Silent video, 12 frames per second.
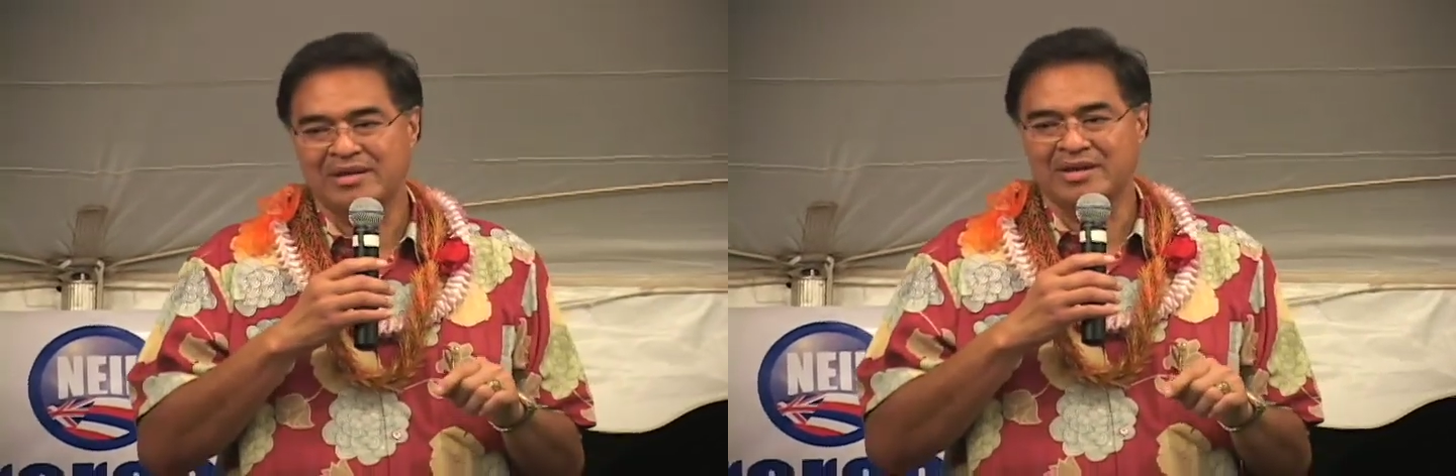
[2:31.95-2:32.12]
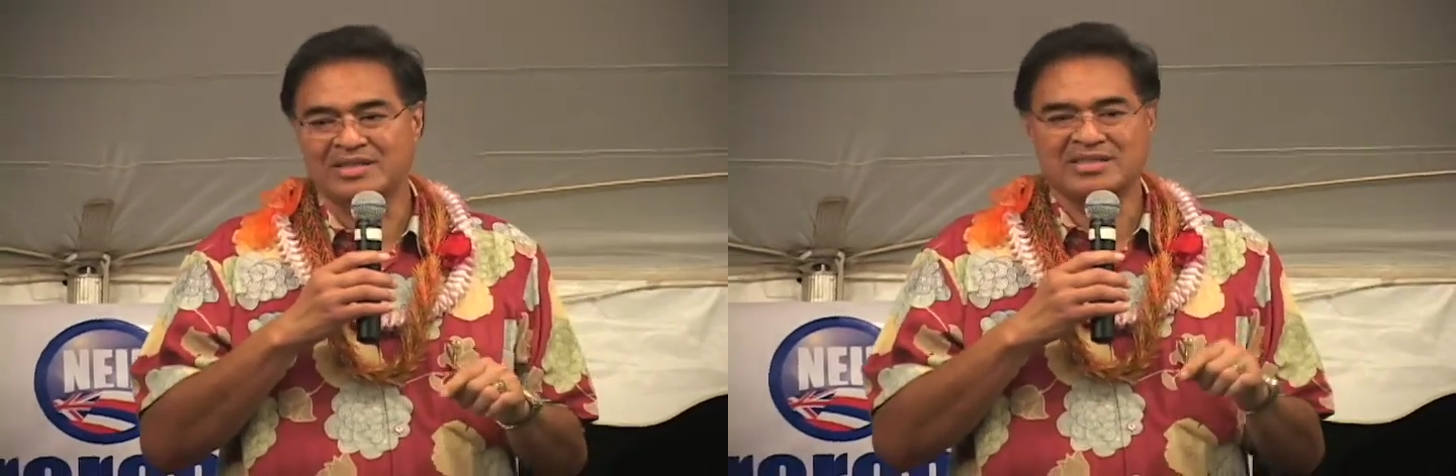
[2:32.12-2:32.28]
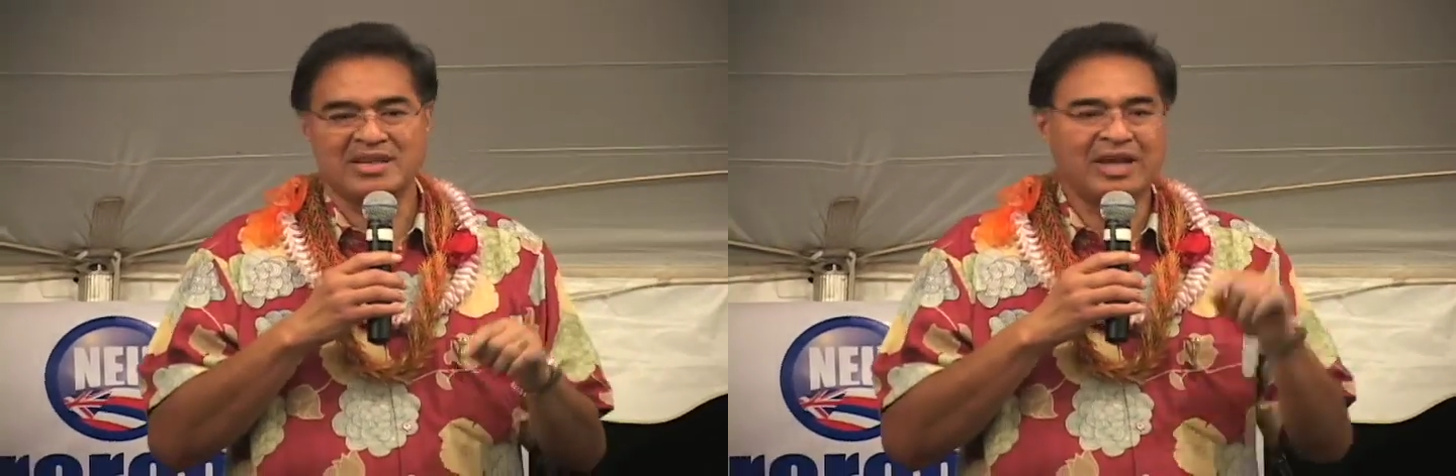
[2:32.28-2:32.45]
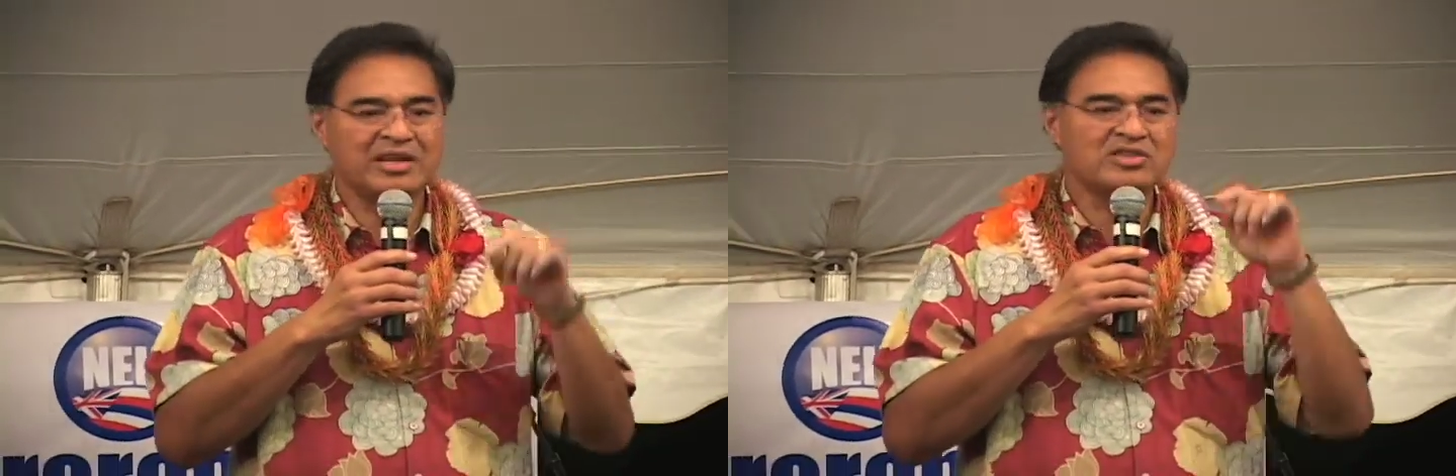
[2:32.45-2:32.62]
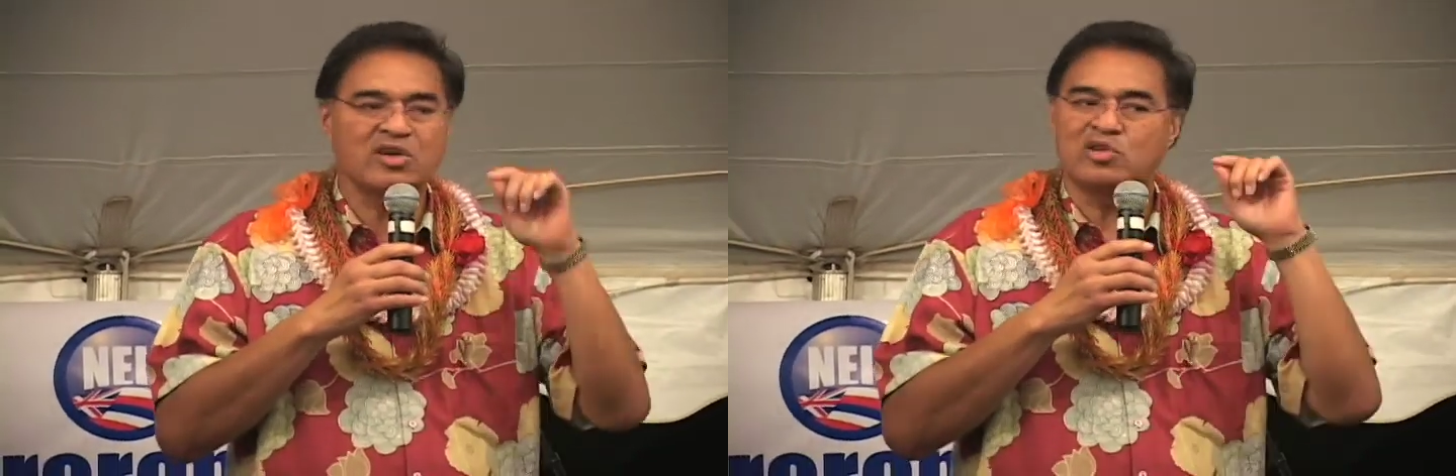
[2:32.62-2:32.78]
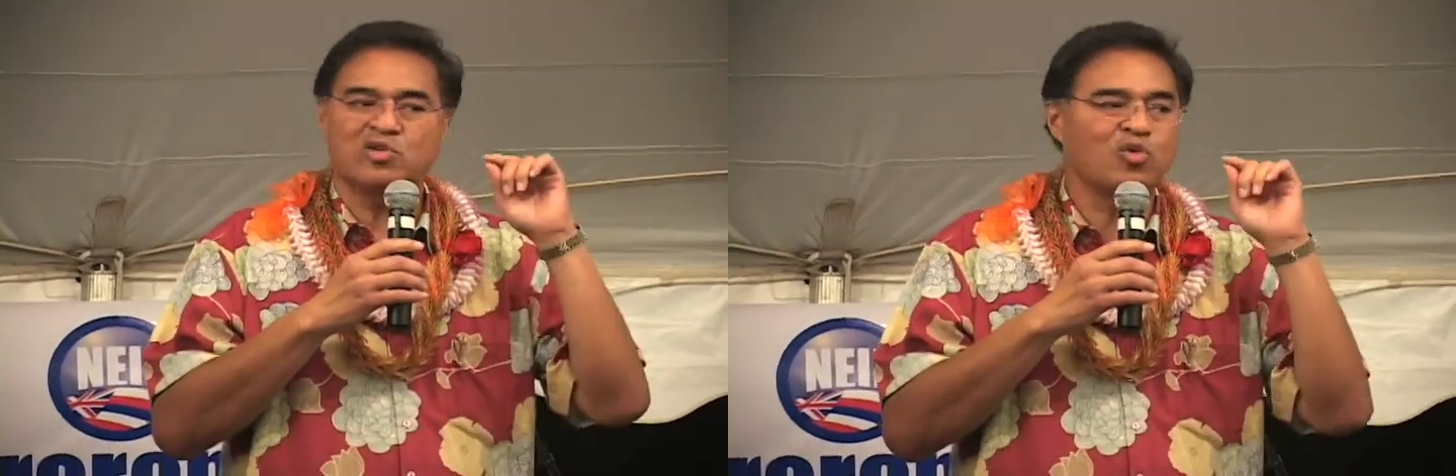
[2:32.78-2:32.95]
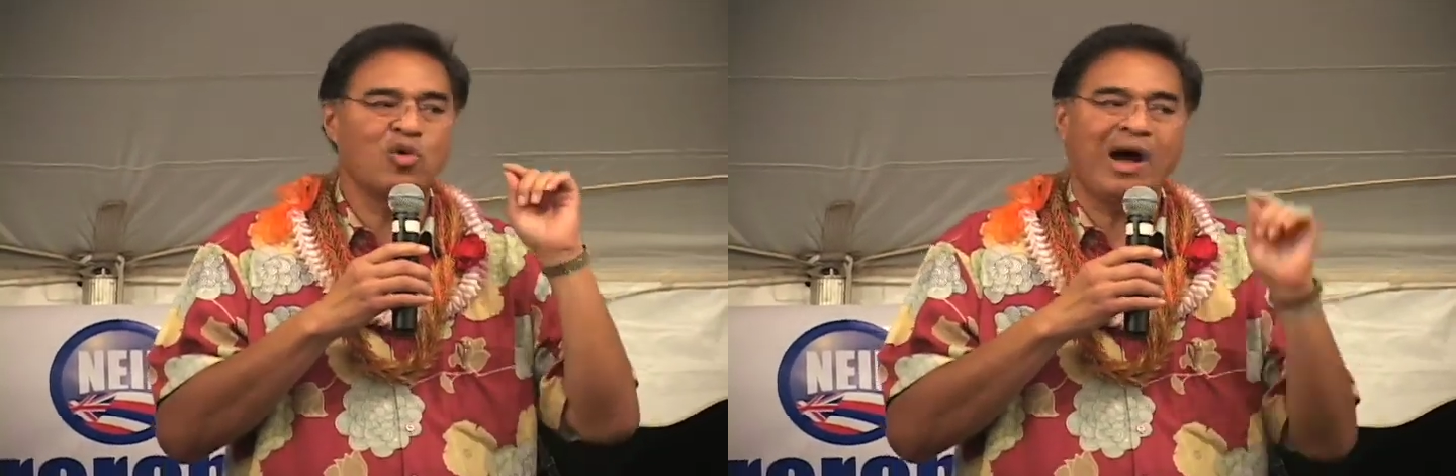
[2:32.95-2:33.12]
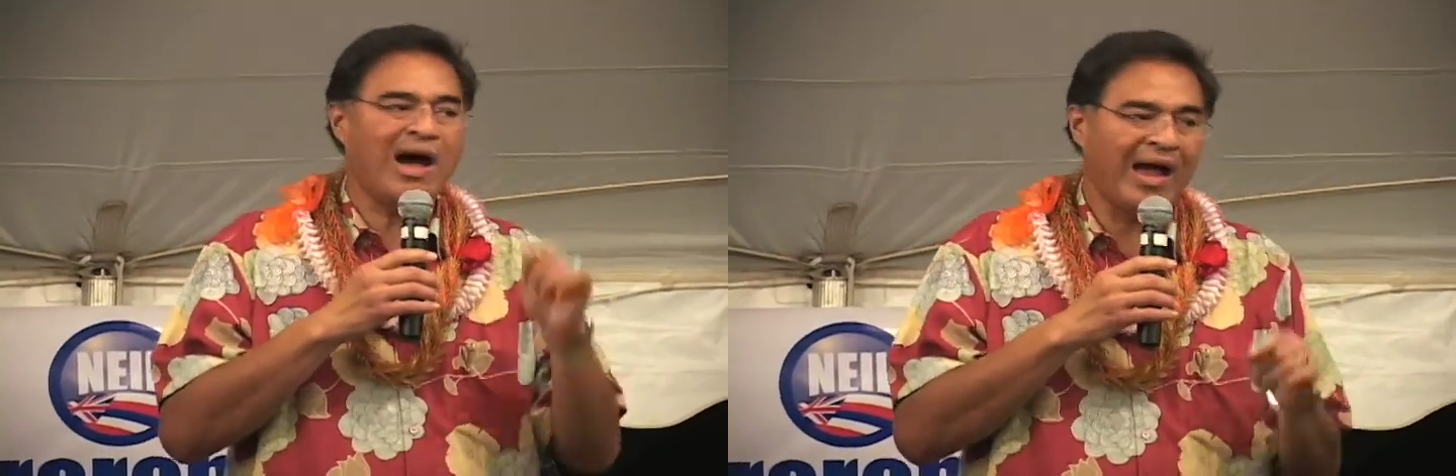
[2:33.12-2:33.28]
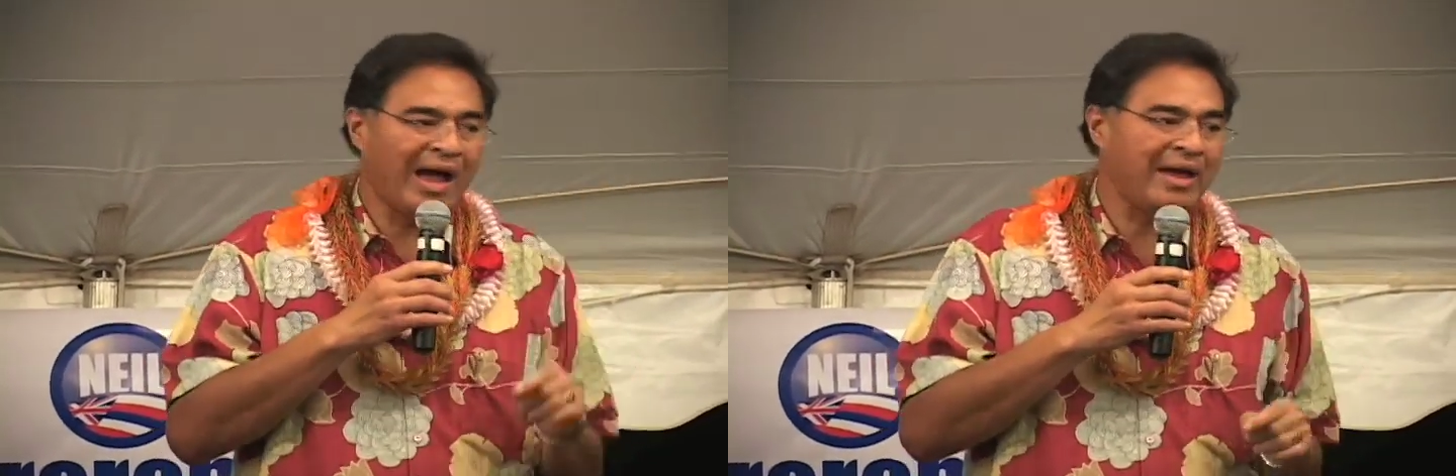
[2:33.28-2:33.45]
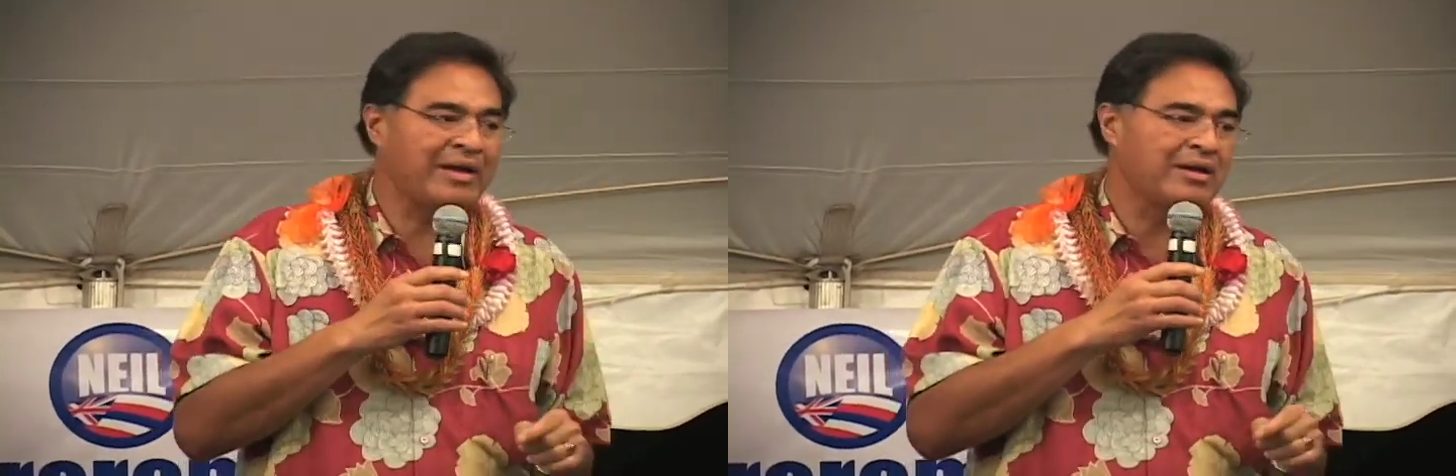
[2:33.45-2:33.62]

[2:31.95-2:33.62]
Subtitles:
The stakes are too high